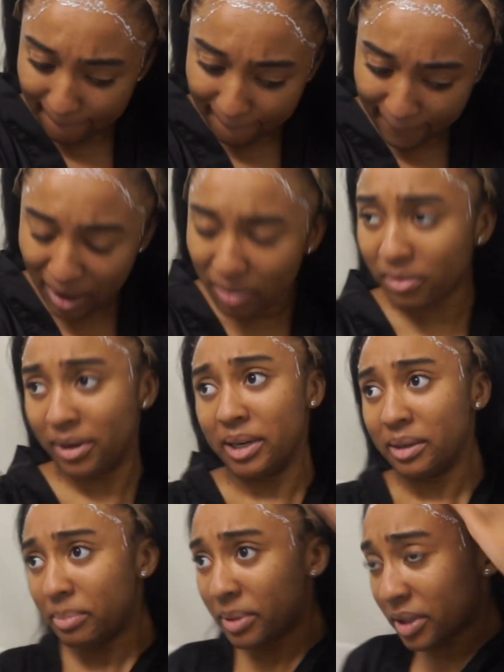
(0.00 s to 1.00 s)
I
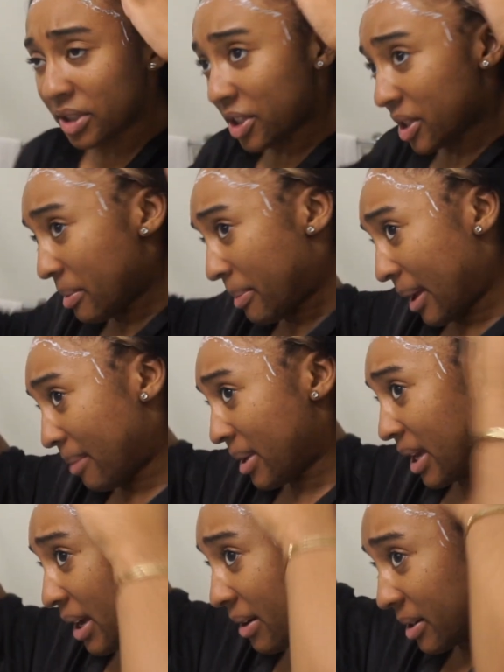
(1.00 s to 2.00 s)
want to push the
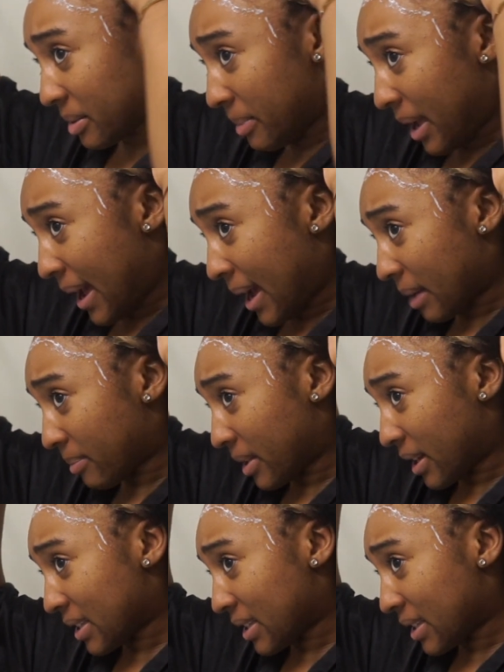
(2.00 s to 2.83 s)
baby hairs back because